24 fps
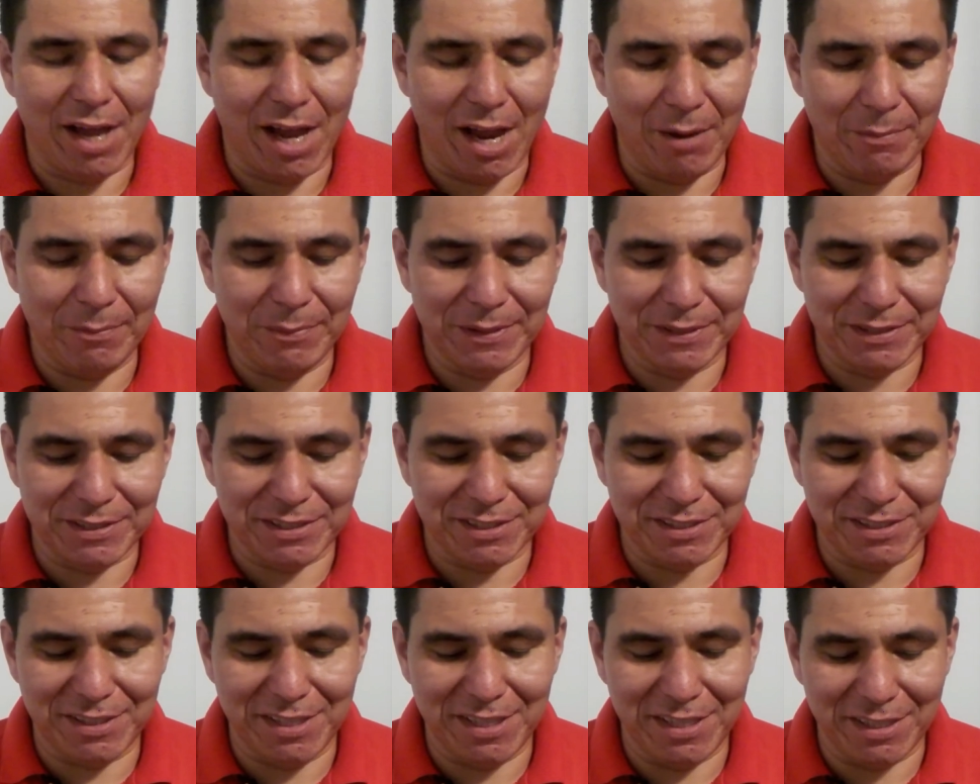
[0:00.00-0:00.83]
I'm
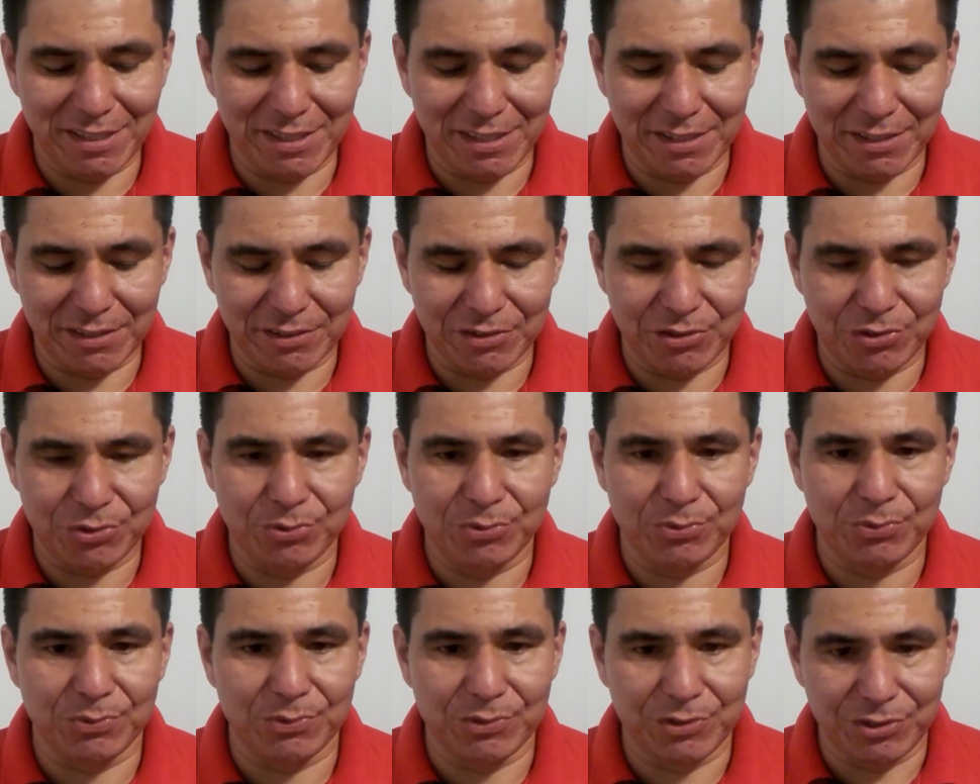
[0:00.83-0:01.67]
just thinking to
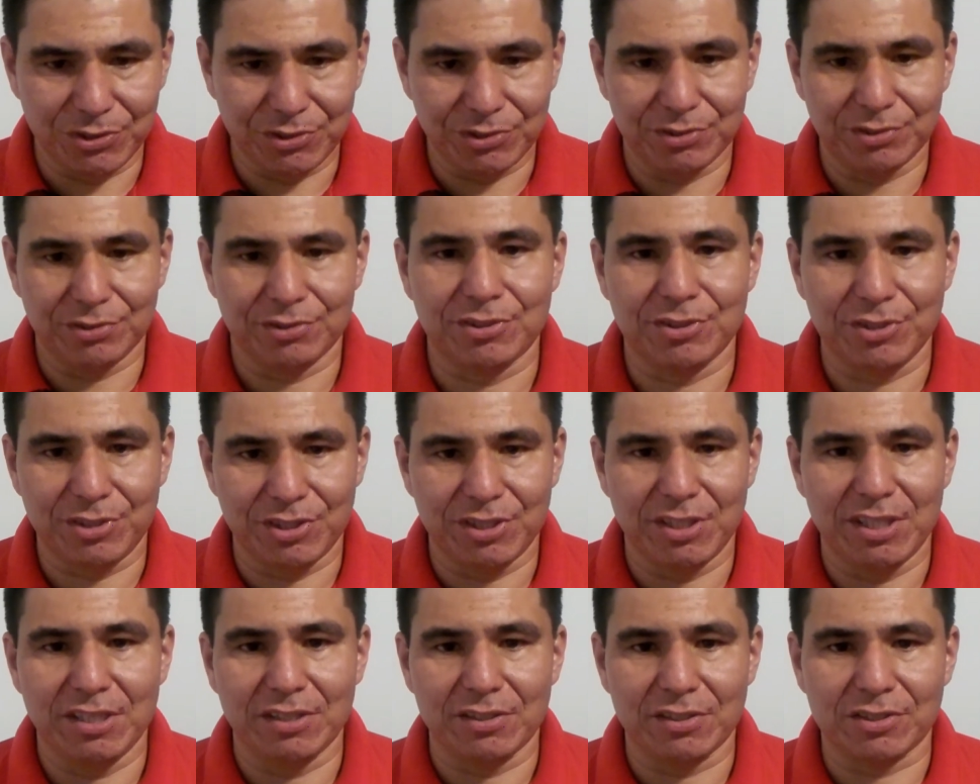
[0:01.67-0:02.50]

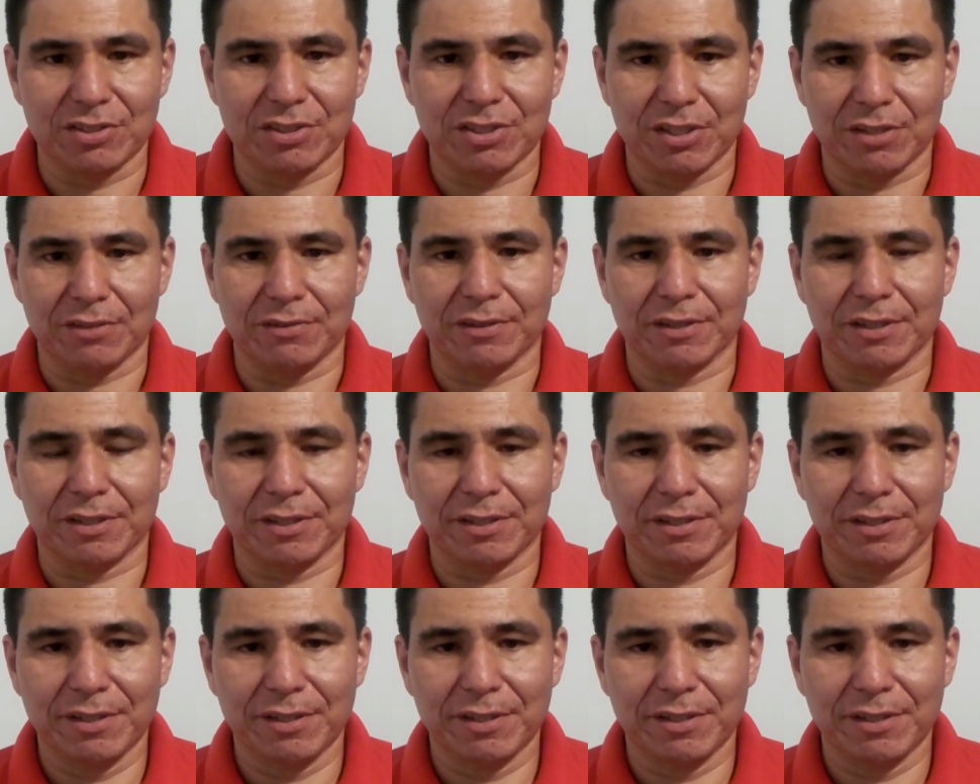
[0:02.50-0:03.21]
Justine Ezarik.